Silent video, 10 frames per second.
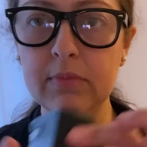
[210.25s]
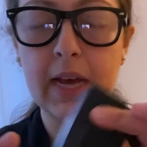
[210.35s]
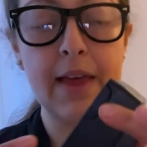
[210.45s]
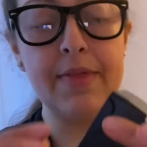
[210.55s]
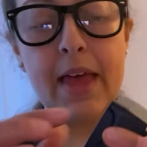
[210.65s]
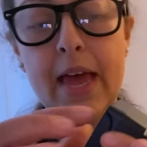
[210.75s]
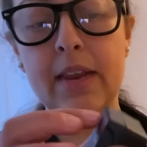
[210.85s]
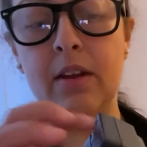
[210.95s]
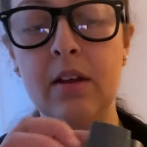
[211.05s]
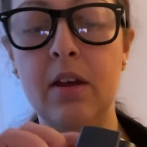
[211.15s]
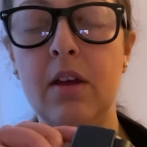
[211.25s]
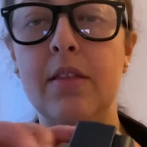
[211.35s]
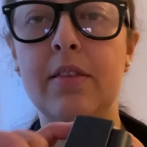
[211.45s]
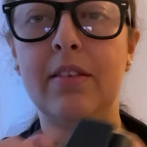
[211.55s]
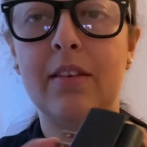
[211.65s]
And then
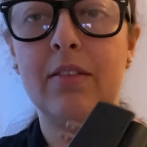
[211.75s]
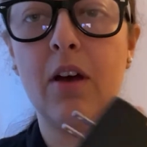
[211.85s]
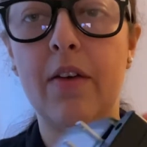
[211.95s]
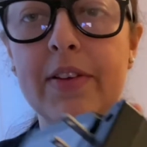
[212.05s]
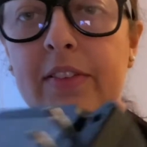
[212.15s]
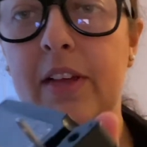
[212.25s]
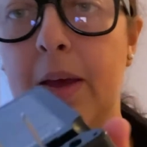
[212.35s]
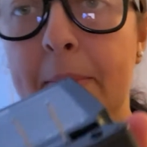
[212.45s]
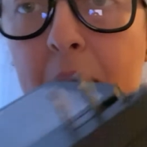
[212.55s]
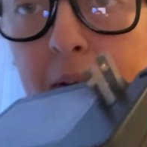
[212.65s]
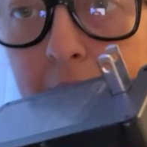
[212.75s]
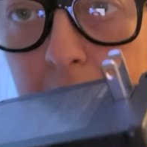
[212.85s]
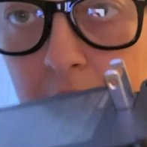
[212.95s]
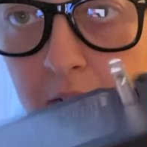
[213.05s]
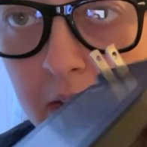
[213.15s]
this is obviously America